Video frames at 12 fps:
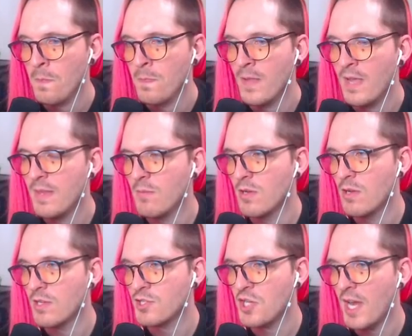And then we'll go
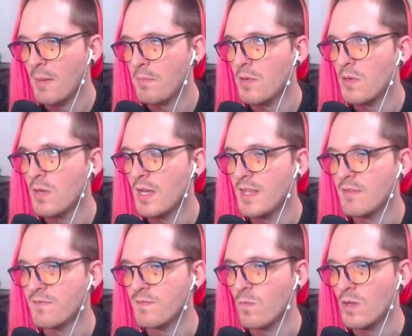to Chapel, and
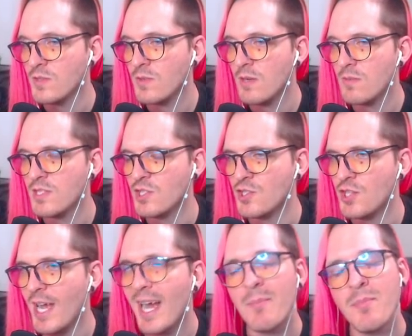then once we're done with
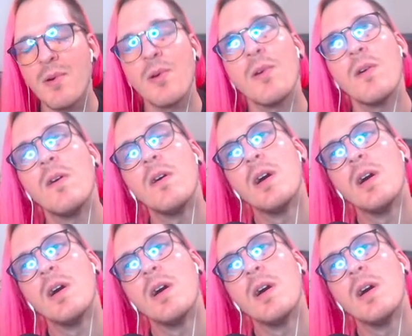Chapel...